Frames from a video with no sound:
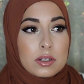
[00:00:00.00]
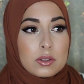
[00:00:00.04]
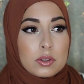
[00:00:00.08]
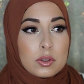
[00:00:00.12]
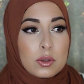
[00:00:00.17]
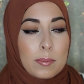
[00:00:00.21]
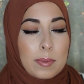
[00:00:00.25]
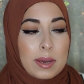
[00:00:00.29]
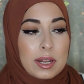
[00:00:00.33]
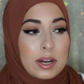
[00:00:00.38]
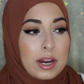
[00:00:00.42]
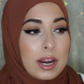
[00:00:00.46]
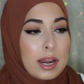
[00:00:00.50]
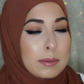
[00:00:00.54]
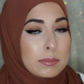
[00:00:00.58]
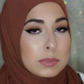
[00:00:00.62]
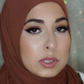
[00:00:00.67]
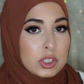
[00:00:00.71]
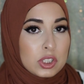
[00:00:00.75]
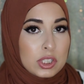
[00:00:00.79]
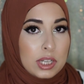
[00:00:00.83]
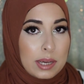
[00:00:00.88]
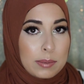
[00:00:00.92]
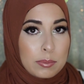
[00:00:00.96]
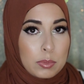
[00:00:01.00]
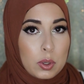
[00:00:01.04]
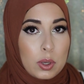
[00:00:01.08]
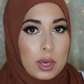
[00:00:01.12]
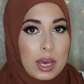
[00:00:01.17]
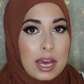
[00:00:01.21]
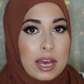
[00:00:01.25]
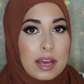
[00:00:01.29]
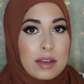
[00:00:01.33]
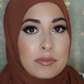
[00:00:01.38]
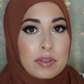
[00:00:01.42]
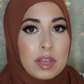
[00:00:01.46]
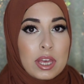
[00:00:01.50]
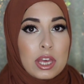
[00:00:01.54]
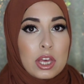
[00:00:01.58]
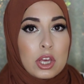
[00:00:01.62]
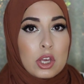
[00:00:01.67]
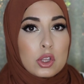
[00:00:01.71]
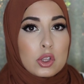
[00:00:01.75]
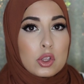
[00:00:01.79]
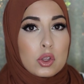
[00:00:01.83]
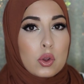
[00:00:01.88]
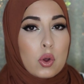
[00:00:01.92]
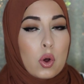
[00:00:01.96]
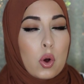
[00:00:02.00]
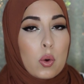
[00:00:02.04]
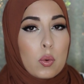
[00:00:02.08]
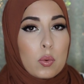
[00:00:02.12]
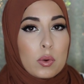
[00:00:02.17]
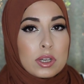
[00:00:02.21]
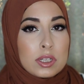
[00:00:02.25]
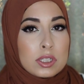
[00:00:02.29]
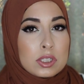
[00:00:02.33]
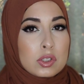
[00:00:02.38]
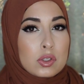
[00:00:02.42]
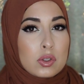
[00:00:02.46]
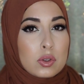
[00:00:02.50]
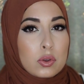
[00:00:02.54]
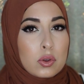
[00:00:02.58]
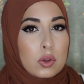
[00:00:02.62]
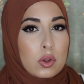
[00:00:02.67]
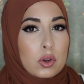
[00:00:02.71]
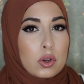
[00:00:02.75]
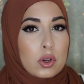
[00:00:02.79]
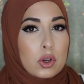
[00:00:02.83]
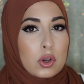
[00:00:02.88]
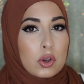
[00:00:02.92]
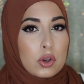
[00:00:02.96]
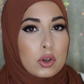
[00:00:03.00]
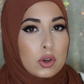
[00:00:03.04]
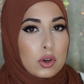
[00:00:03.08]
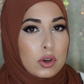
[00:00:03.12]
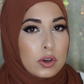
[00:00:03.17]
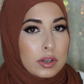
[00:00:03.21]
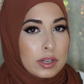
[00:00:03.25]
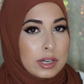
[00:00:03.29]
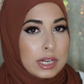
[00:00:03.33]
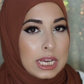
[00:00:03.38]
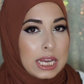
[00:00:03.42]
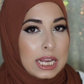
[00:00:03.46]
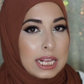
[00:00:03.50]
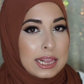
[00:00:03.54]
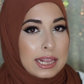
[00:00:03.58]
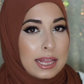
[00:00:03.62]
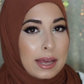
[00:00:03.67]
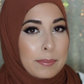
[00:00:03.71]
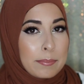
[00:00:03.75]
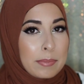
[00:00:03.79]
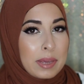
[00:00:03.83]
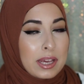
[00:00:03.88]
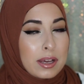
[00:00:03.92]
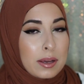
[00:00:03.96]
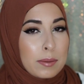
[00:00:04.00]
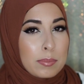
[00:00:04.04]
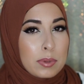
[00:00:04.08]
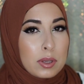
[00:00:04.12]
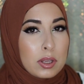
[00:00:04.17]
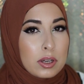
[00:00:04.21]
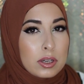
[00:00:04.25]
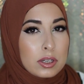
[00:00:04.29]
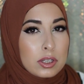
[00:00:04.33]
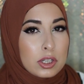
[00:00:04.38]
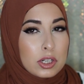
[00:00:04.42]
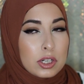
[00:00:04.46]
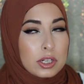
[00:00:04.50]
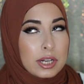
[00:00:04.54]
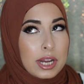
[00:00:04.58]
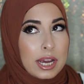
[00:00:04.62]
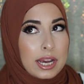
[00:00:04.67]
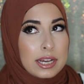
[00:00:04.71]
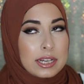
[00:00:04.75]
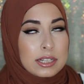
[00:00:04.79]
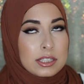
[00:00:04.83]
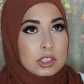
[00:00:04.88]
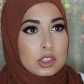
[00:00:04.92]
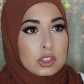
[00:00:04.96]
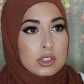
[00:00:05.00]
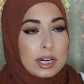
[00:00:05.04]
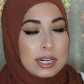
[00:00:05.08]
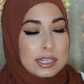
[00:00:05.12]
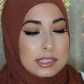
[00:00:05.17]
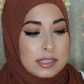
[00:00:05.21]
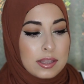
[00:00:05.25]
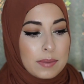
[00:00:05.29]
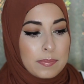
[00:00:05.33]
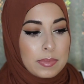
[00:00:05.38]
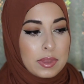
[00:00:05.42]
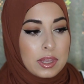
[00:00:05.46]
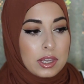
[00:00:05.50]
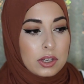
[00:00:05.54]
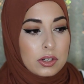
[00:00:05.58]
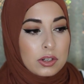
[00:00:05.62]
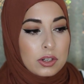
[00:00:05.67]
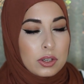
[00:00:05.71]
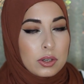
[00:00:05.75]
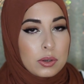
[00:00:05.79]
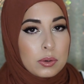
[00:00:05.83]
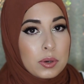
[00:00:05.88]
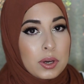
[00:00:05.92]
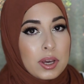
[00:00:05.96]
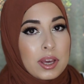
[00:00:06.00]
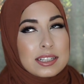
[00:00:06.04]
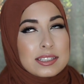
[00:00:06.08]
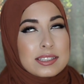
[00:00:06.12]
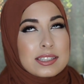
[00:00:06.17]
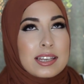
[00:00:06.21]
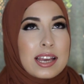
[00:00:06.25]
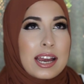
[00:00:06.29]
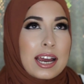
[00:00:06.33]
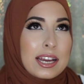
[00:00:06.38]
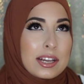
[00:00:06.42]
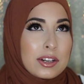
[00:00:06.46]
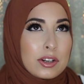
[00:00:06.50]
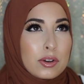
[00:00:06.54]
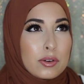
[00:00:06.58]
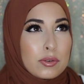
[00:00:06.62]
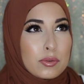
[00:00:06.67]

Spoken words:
no matter how much time you have, you'll always look good in that makeup look. You're not going to try something new. That's kind